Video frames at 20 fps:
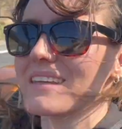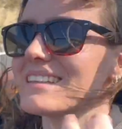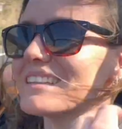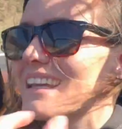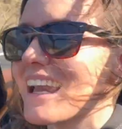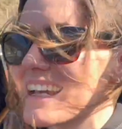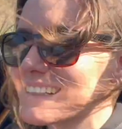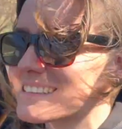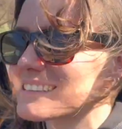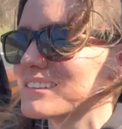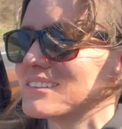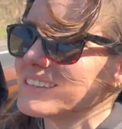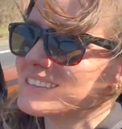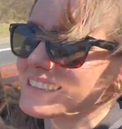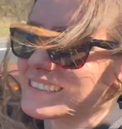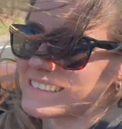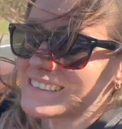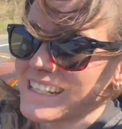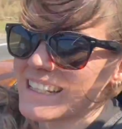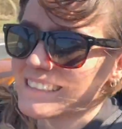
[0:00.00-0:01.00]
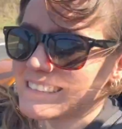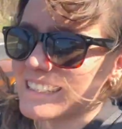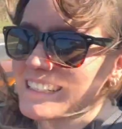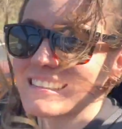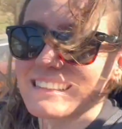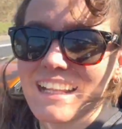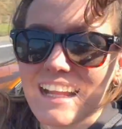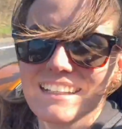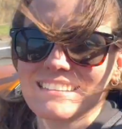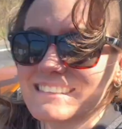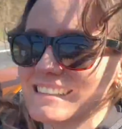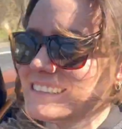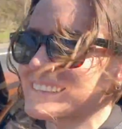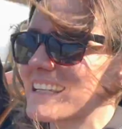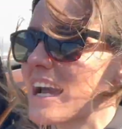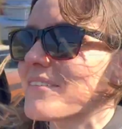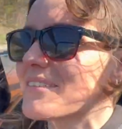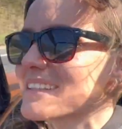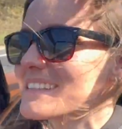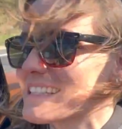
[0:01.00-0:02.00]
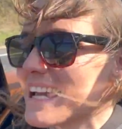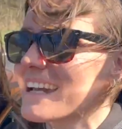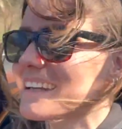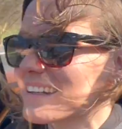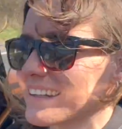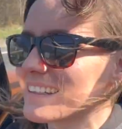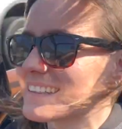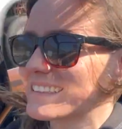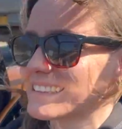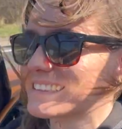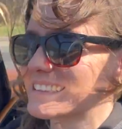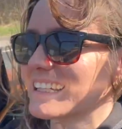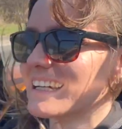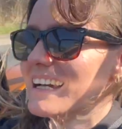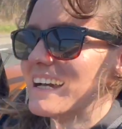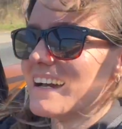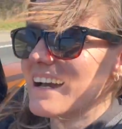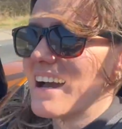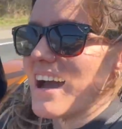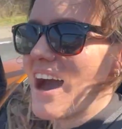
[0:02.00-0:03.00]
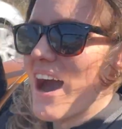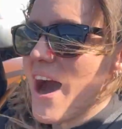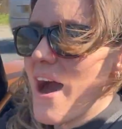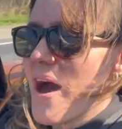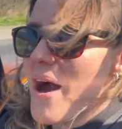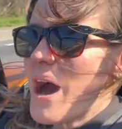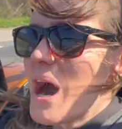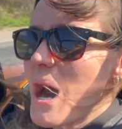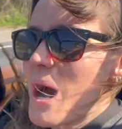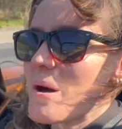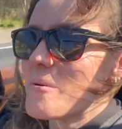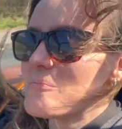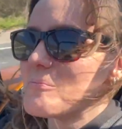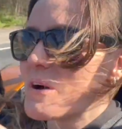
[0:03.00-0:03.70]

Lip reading: yes 0 to 60 is less than 7 seconds,